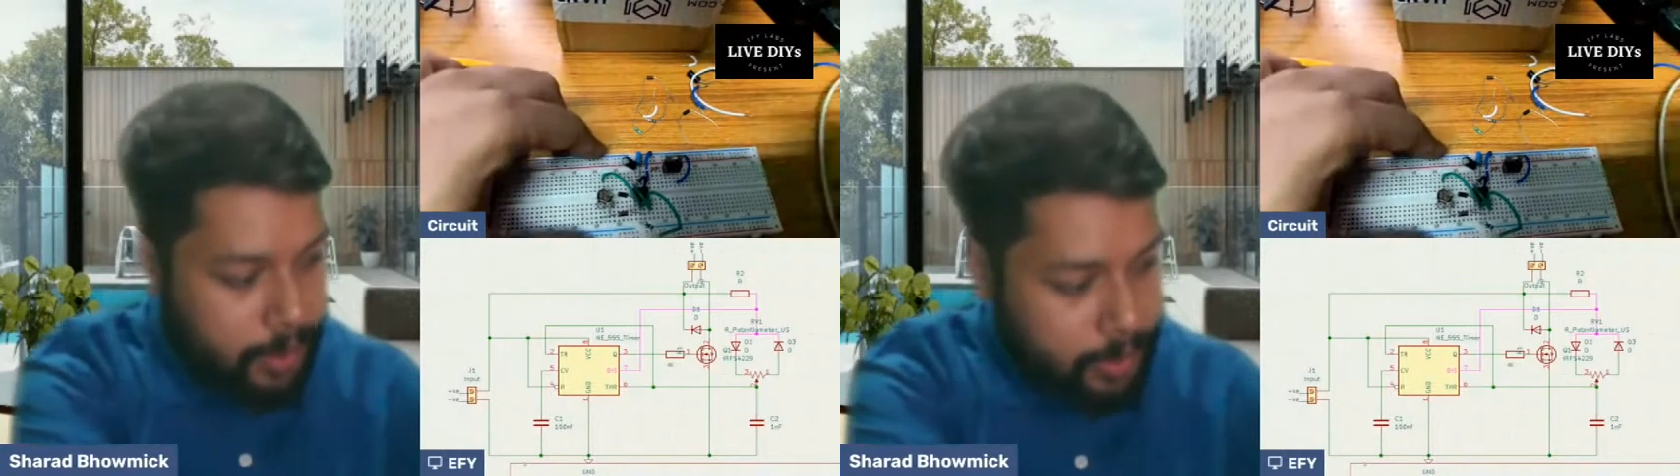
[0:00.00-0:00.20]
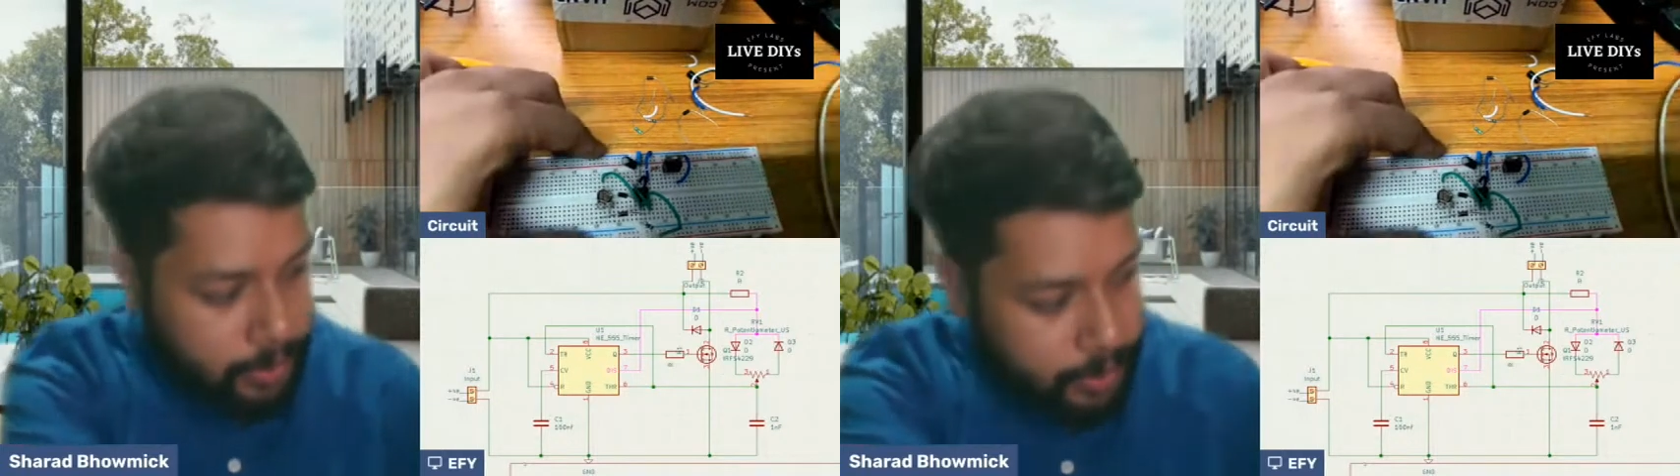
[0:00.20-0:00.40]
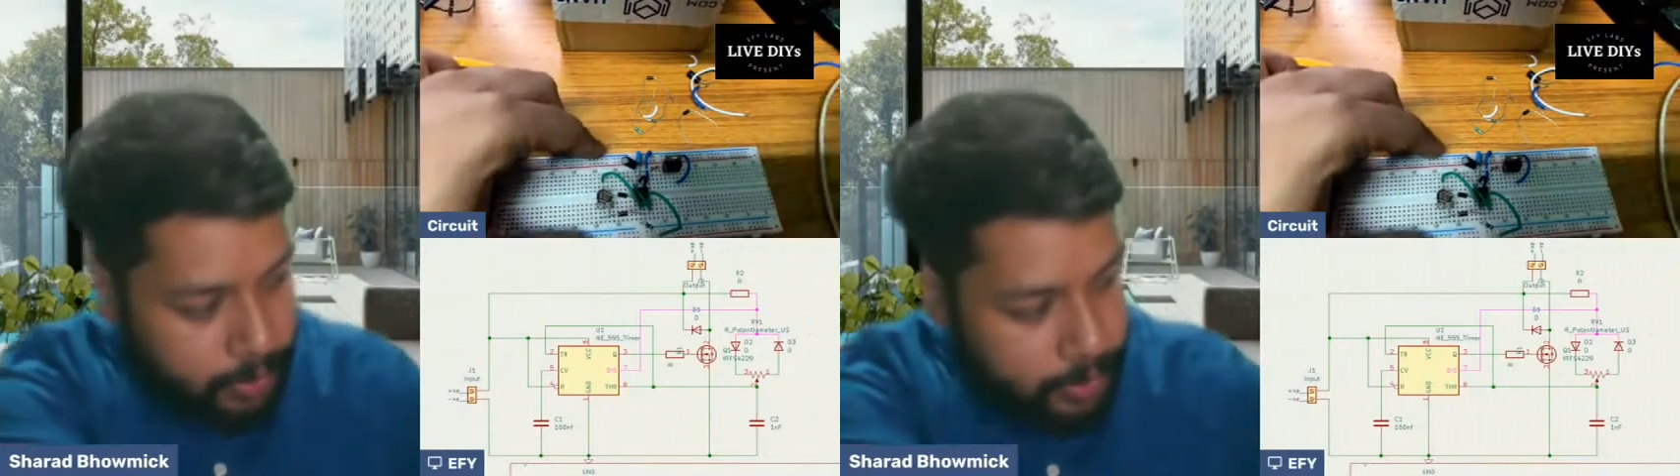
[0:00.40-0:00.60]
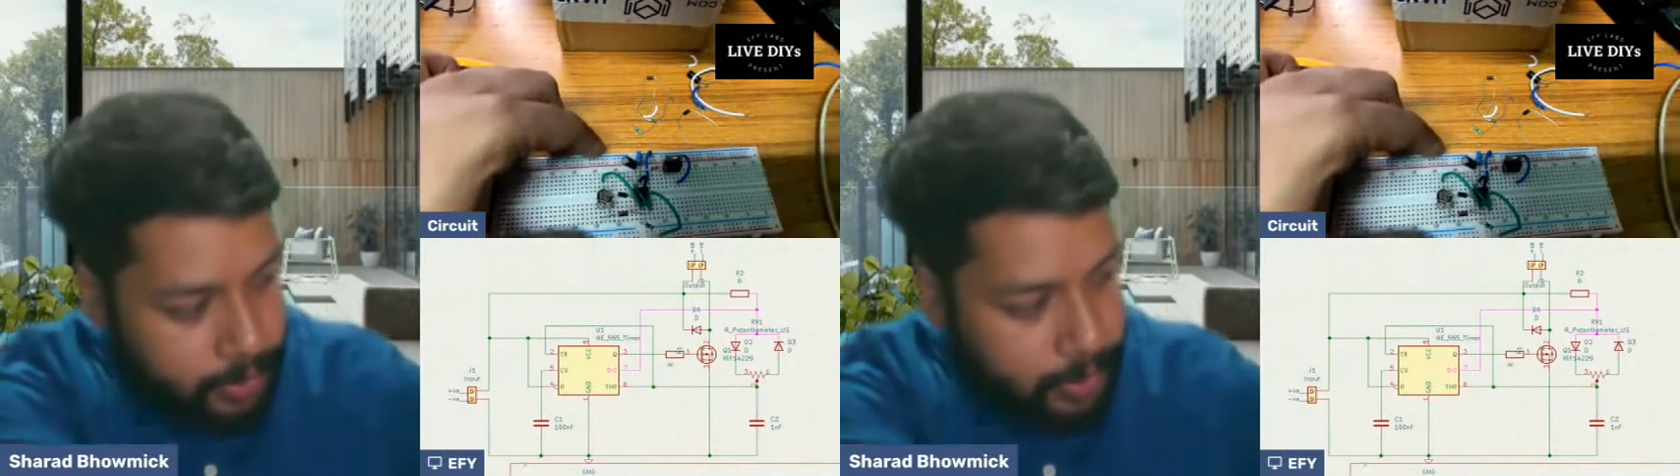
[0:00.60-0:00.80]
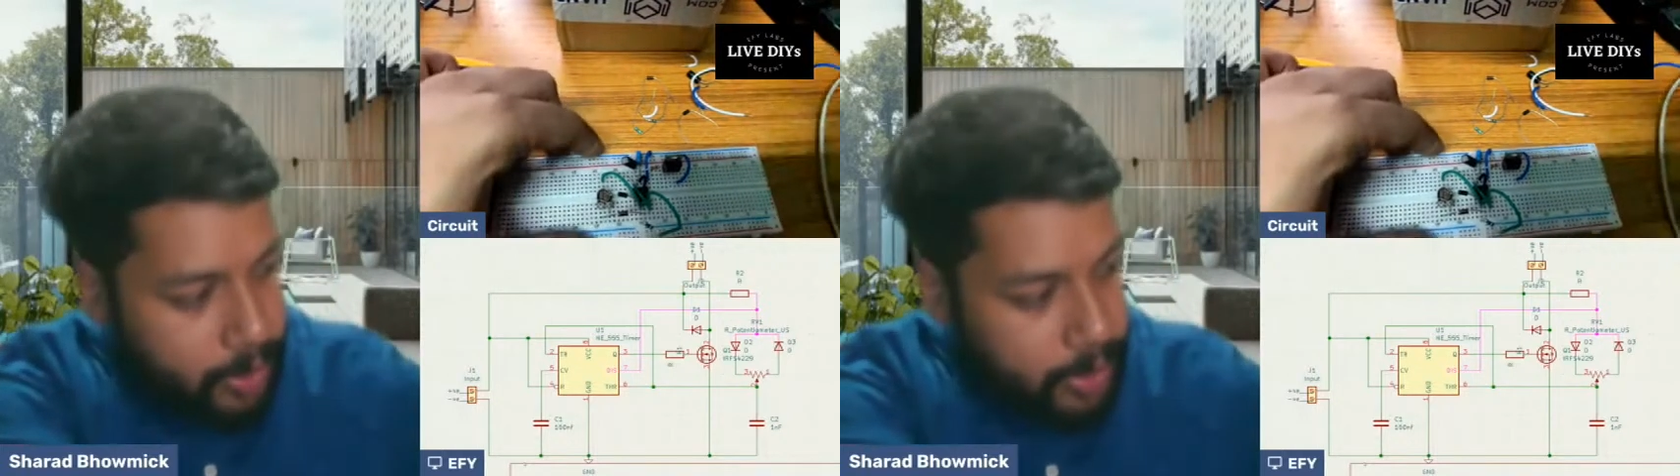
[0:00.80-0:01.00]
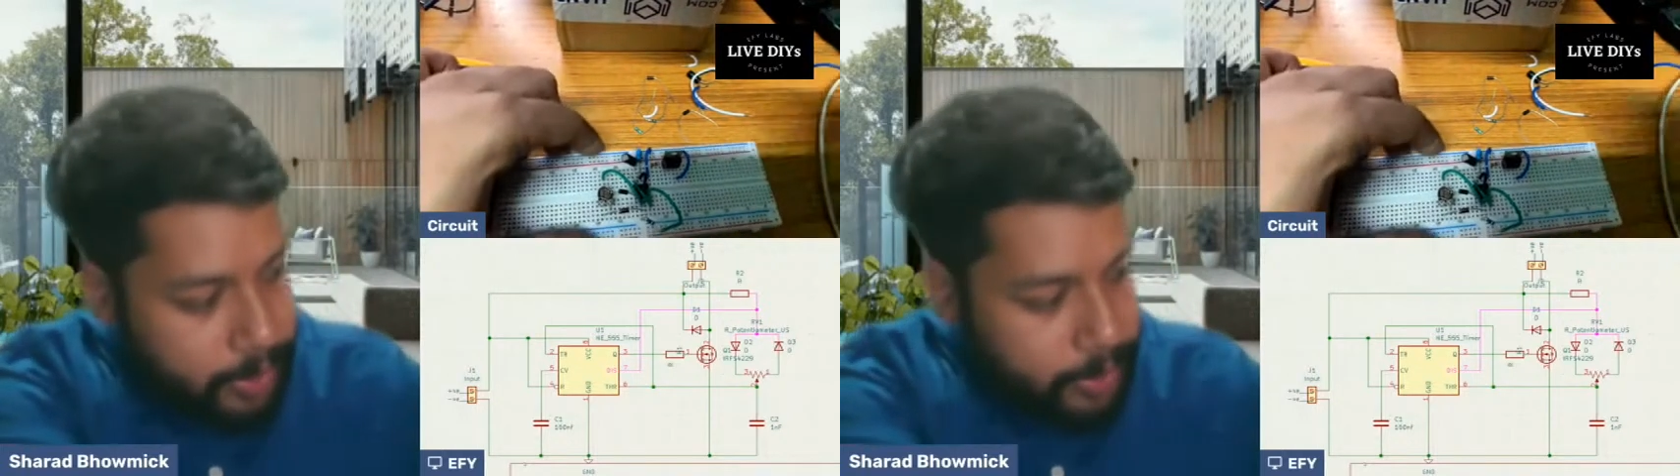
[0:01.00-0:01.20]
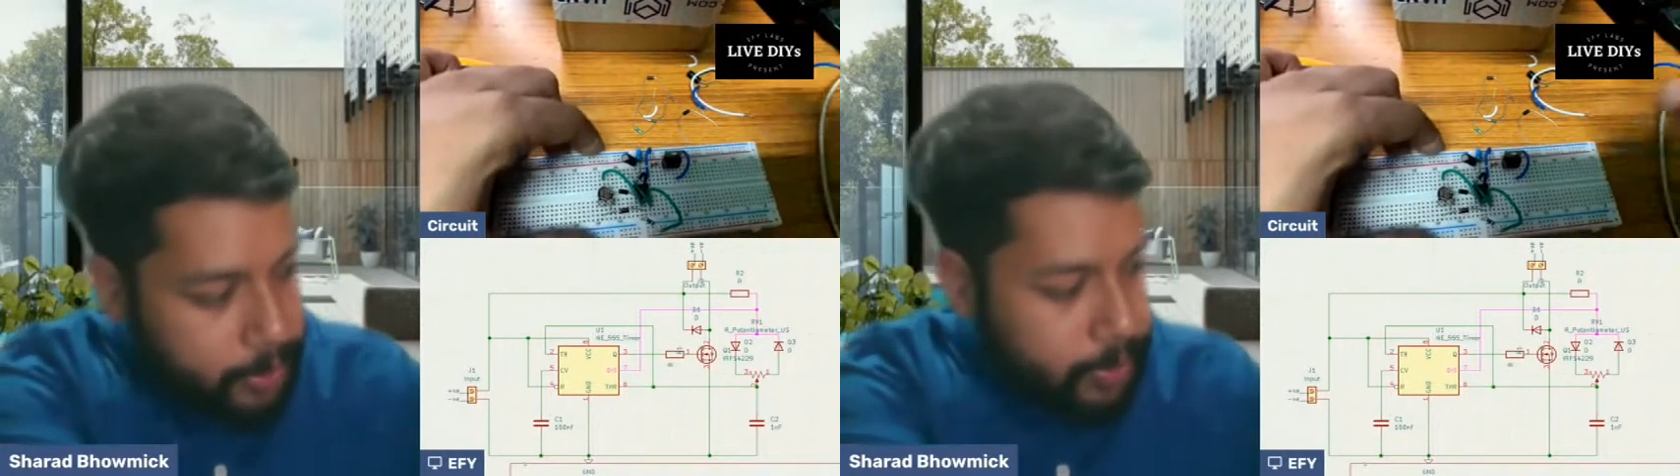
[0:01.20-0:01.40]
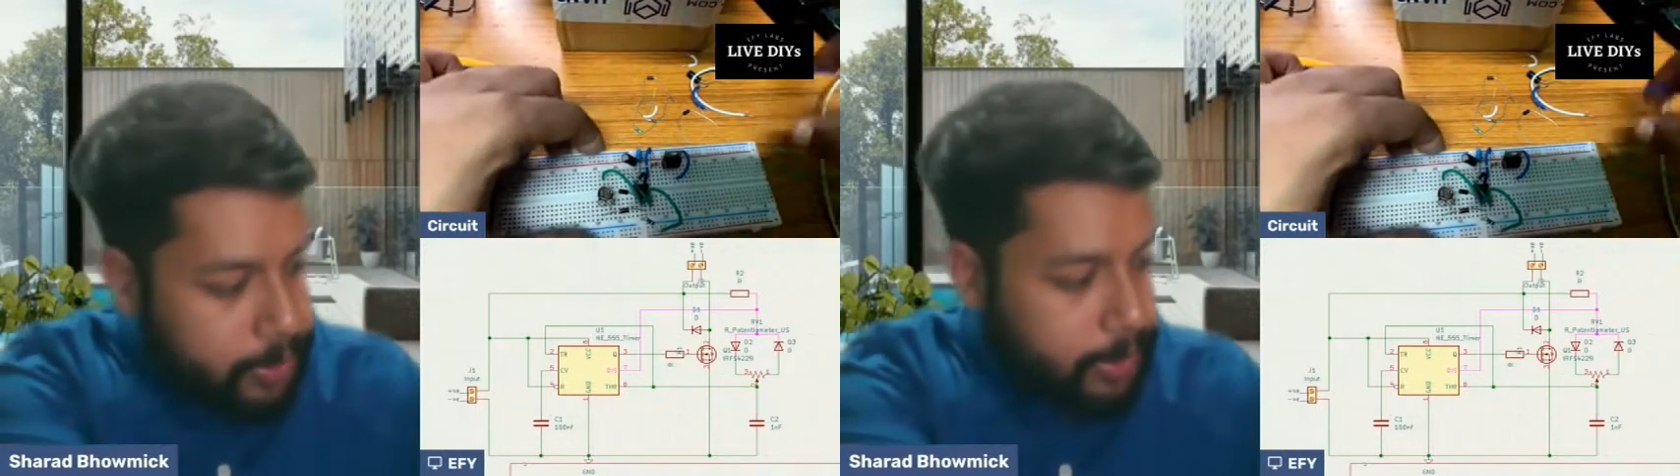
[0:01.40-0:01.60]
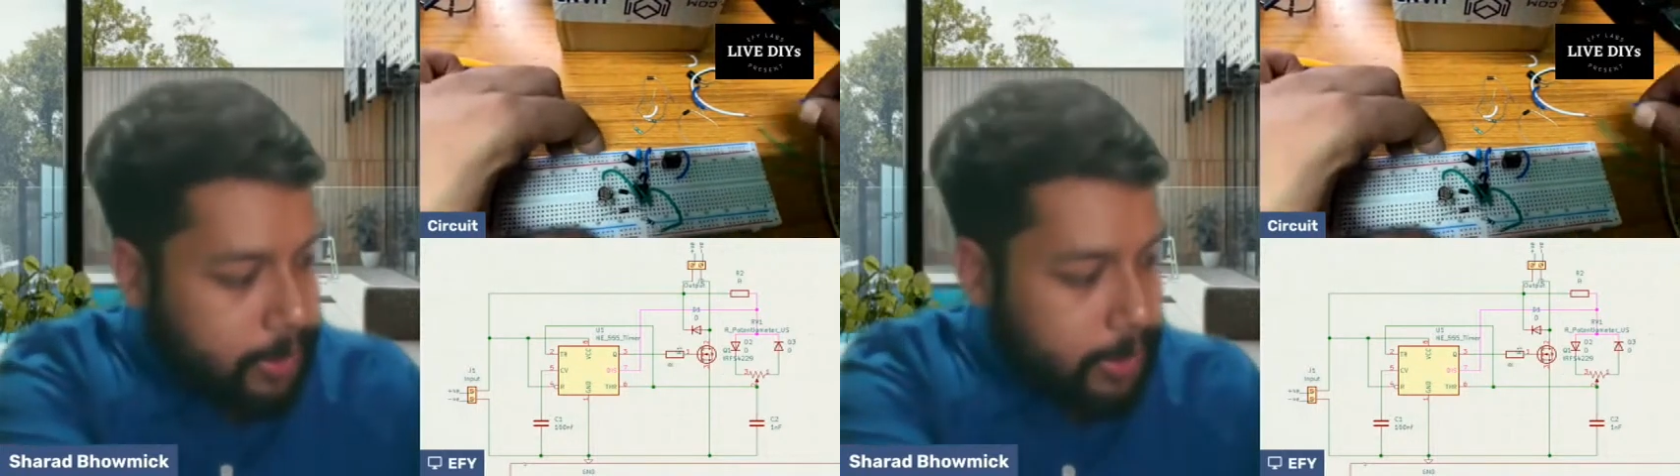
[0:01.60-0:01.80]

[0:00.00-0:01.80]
So now I'll use